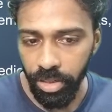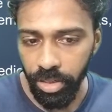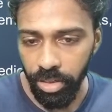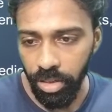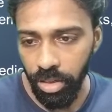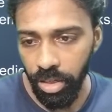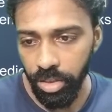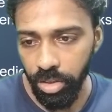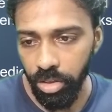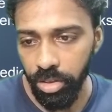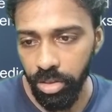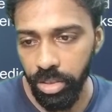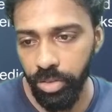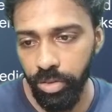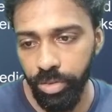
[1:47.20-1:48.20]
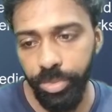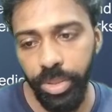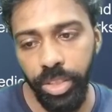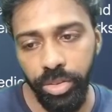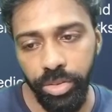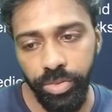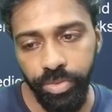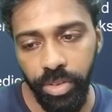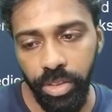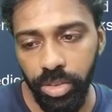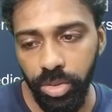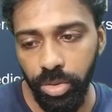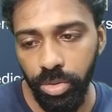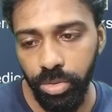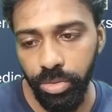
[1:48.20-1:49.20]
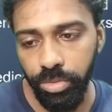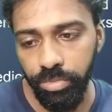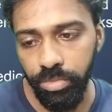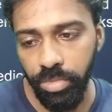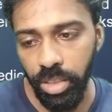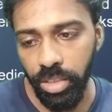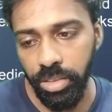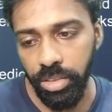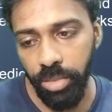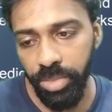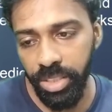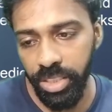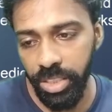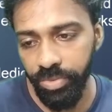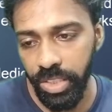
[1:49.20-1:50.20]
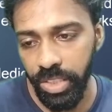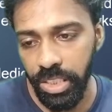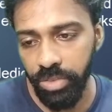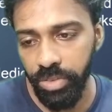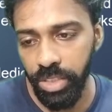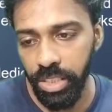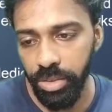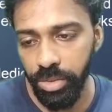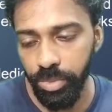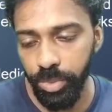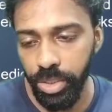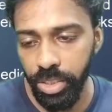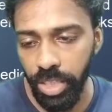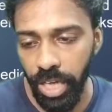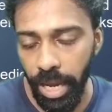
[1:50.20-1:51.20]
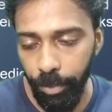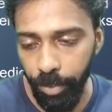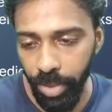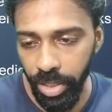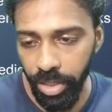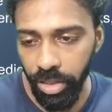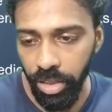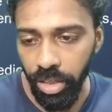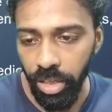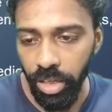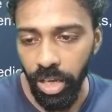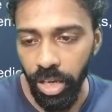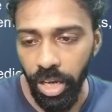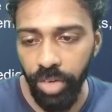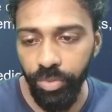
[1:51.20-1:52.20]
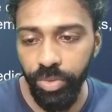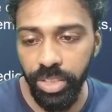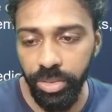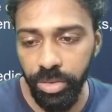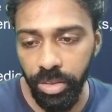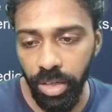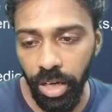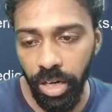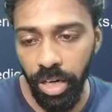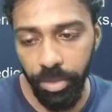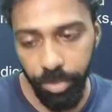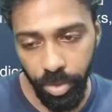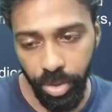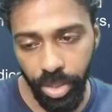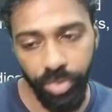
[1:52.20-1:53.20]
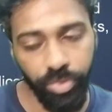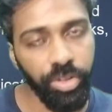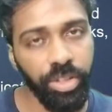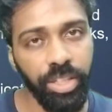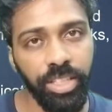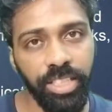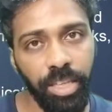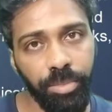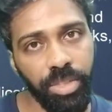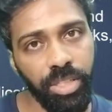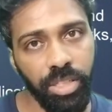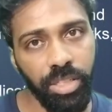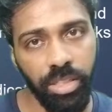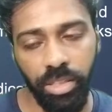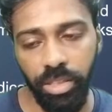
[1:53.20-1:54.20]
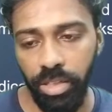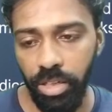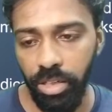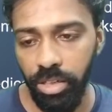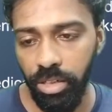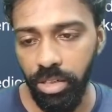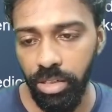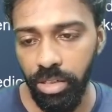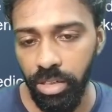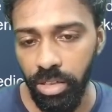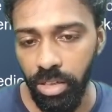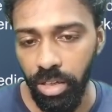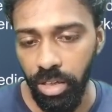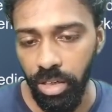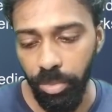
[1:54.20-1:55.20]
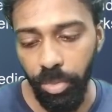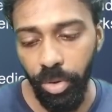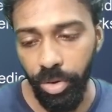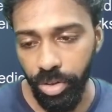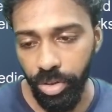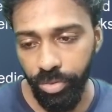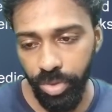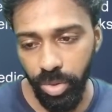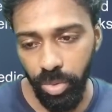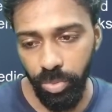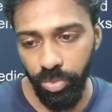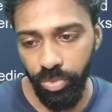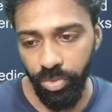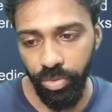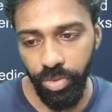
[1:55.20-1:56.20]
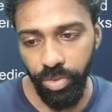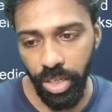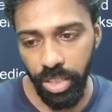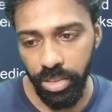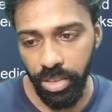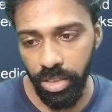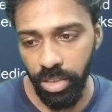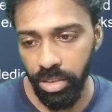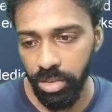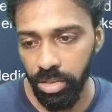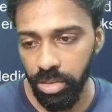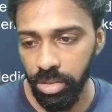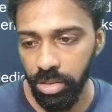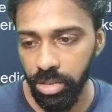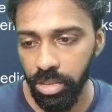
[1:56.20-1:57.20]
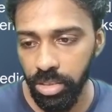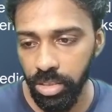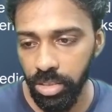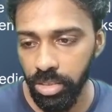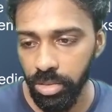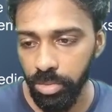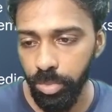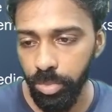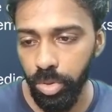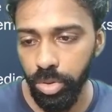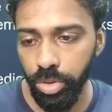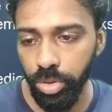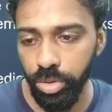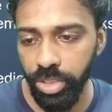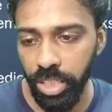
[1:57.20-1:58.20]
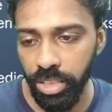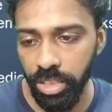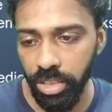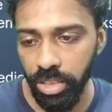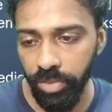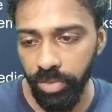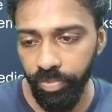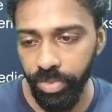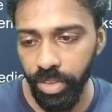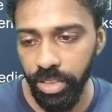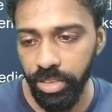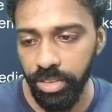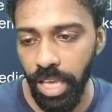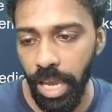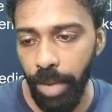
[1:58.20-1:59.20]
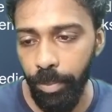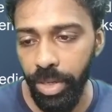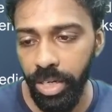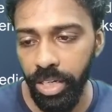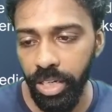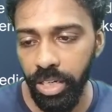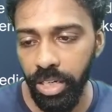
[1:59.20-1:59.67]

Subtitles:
thought it would be useful. So some recent festivals which happened and which are important for examination point of view, if you can say. This is Boto Jatra. This happened in